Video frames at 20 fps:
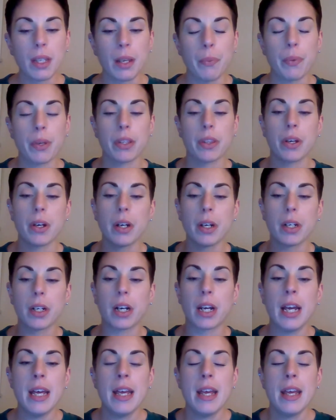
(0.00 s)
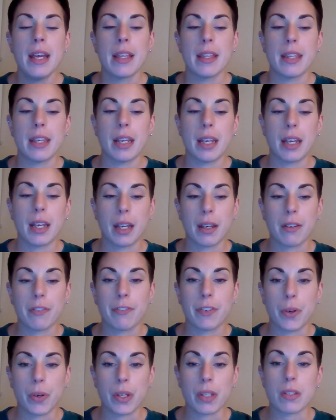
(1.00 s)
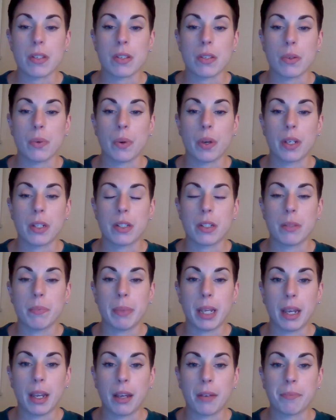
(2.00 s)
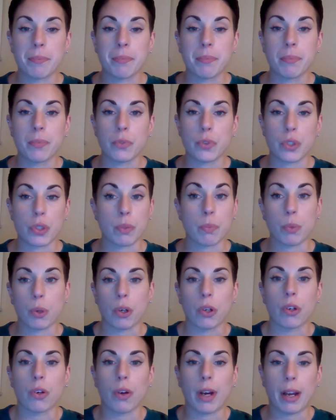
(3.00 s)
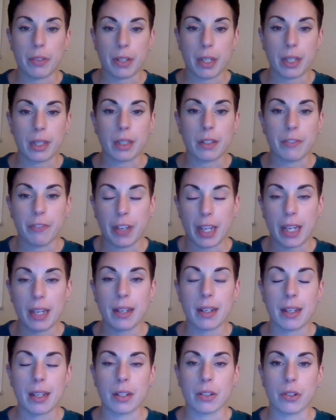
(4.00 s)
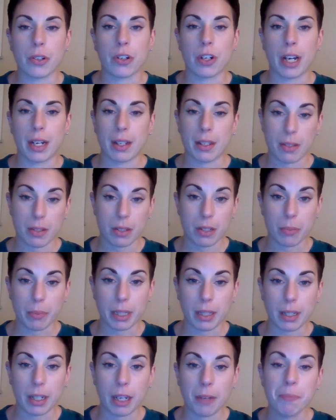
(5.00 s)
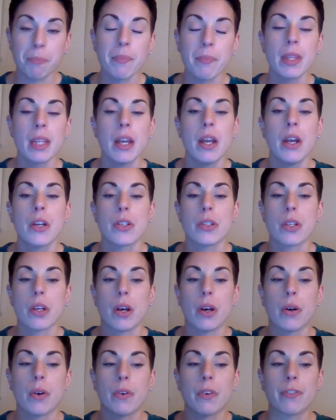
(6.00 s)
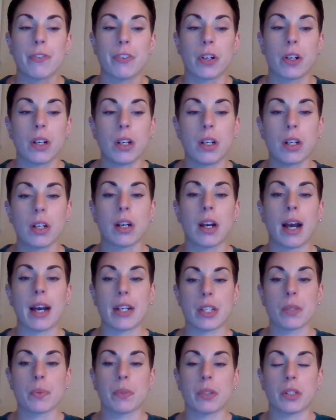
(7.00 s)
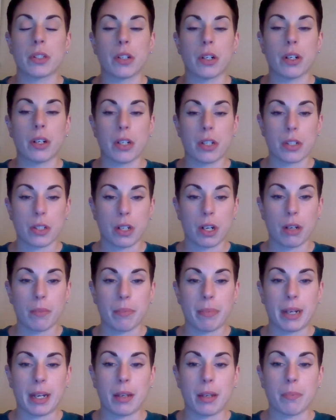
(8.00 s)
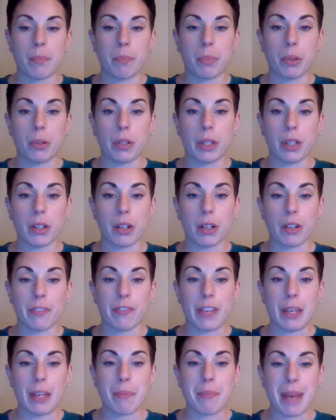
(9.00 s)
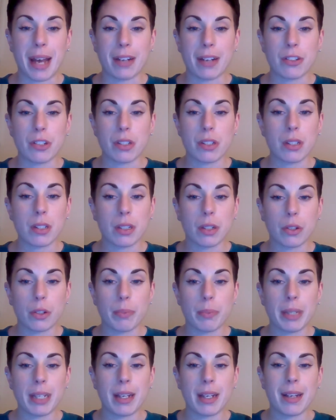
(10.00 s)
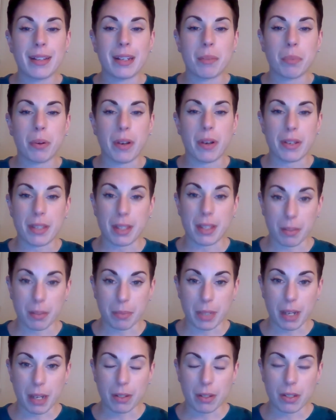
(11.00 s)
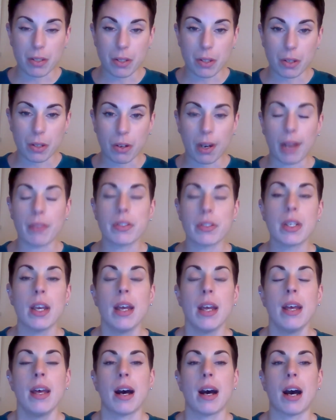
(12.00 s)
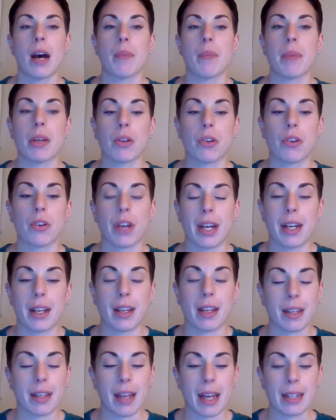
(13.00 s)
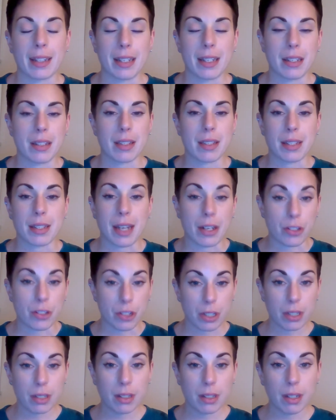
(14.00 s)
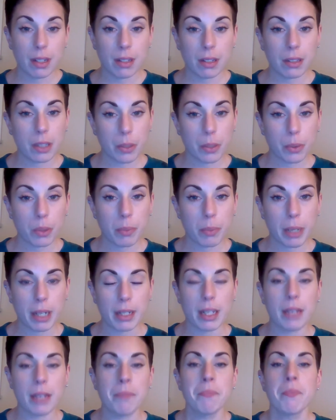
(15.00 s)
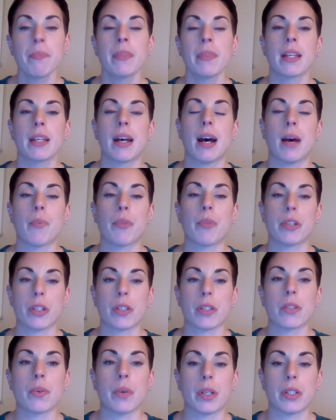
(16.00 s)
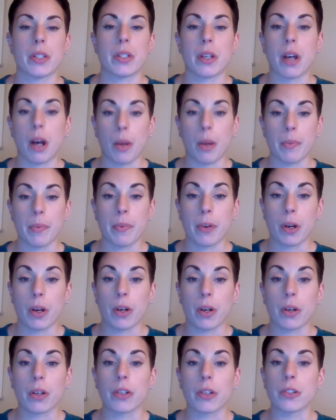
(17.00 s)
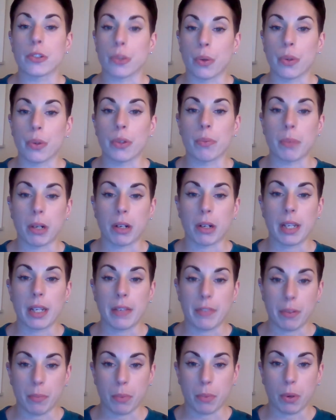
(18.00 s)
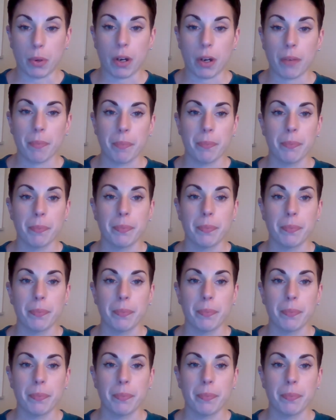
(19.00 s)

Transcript: with her, the focus is going to be just more grounding the feet and creating stability. So for her, I just wanted her to start by pulling her feet back just a little bit and then pressing them down into the ground, and creating at least the tension in the lower body, which is going to help her control the bar even more.